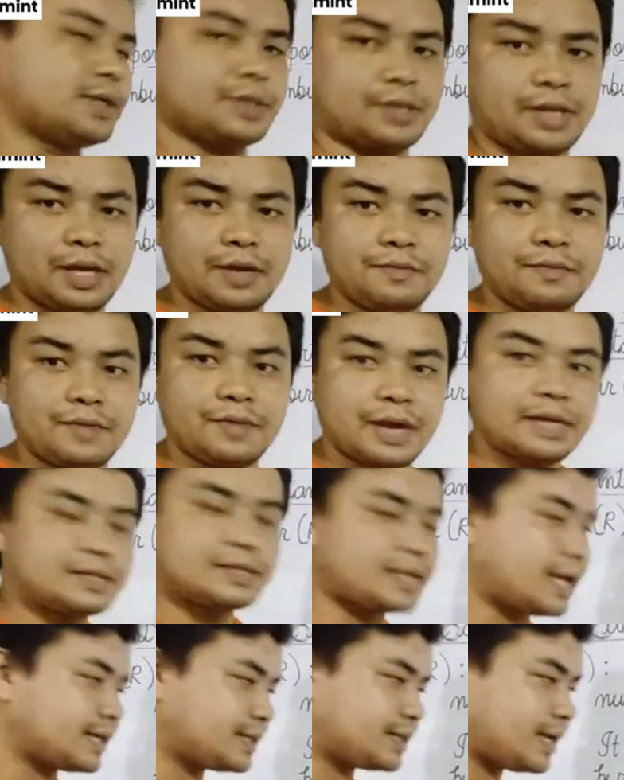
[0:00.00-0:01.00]
It has
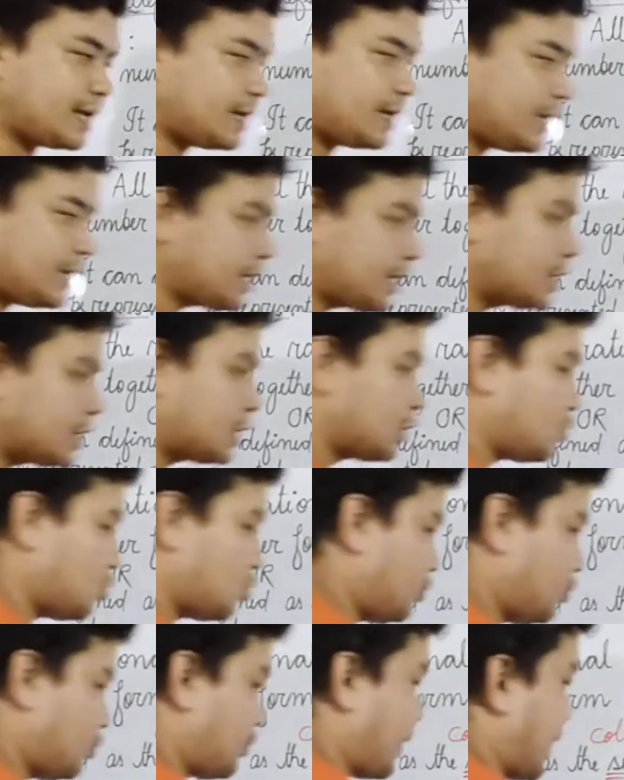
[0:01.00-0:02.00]
exactly two
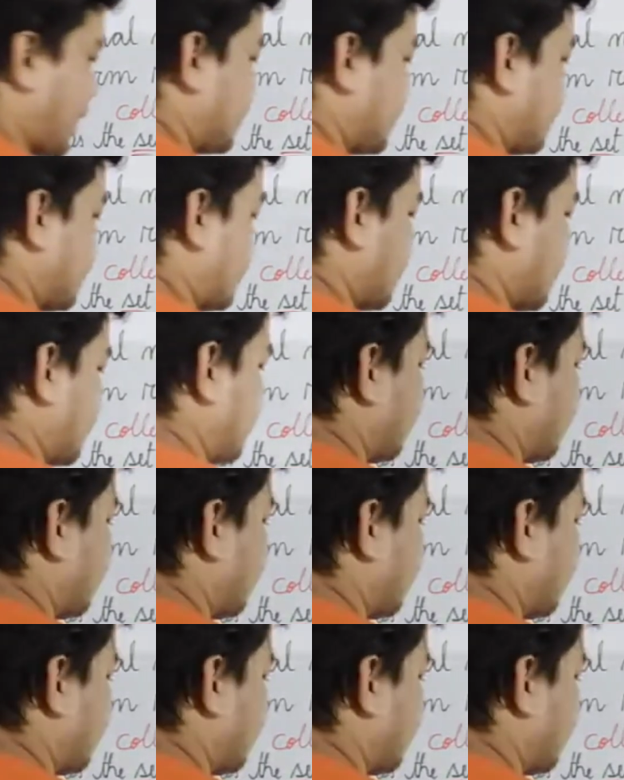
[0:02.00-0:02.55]
factors.